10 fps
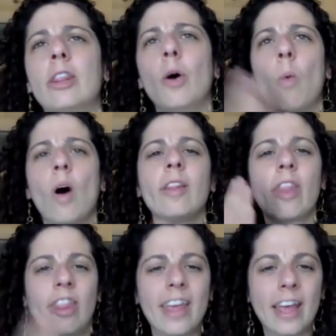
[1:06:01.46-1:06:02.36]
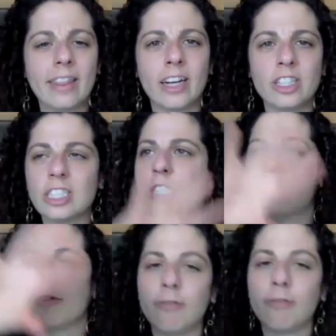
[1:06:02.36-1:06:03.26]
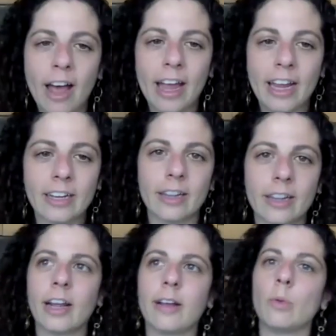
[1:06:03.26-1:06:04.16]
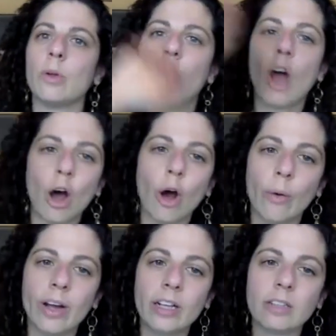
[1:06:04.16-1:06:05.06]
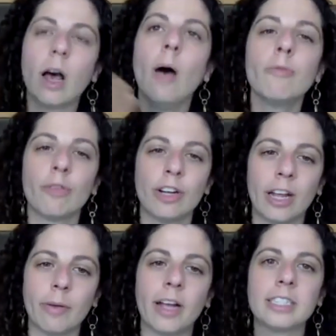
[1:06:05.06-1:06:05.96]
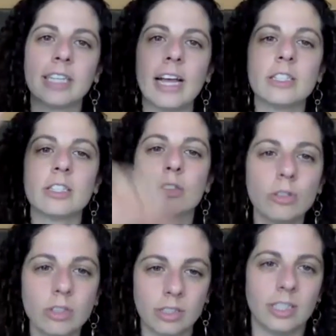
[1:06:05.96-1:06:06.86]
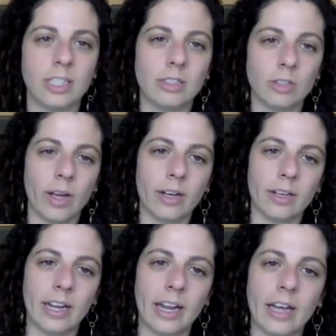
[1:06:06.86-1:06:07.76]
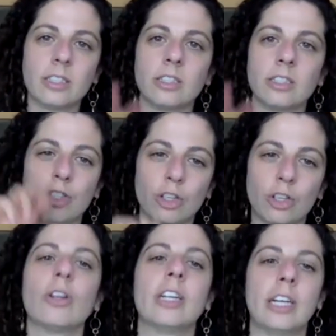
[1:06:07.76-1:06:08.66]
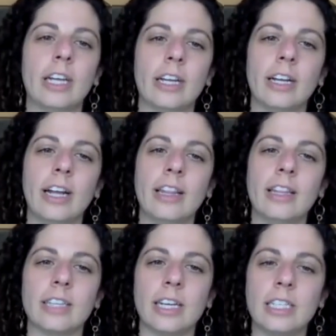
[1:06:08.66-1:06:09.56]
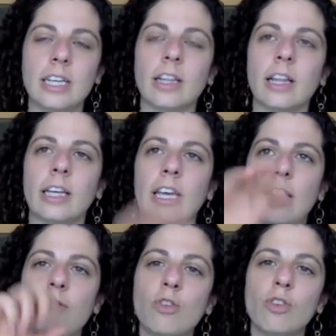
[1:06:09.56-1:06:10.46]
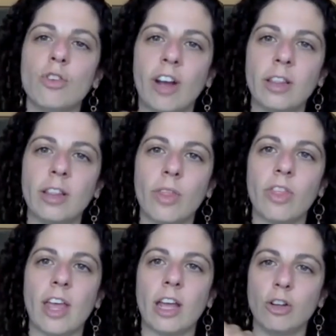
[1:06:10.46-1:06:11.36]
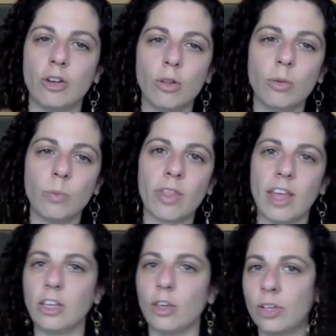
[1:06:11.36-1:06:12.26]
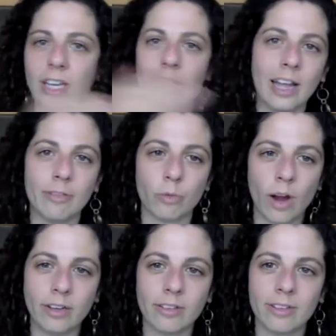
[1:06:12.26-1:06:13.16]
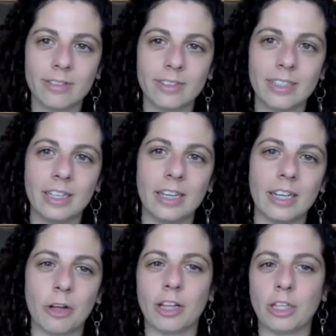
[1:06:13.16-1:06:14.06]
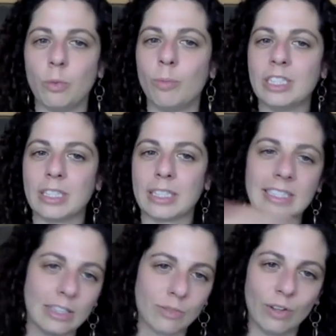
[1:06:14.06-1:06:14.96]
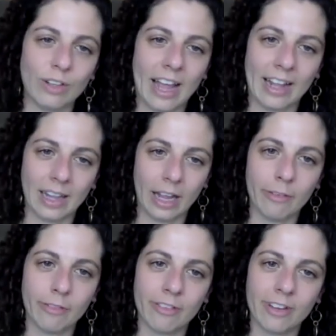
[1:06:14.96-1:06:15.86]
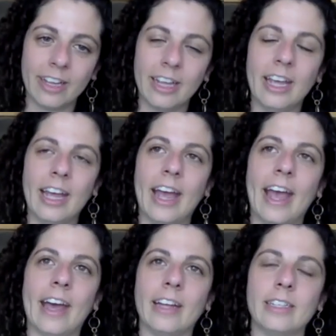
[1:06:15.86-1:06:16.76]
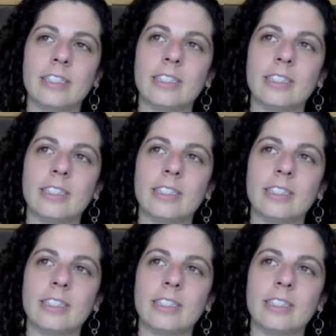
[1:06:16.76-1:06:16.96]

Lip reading: the one thing that I just need to find and then I will know is comforting, right? Because it has certainty to it. It has security. This idea that like, if you just find the one thing and you do the one thing, you'll get life right. You know, like you will be successful at life. And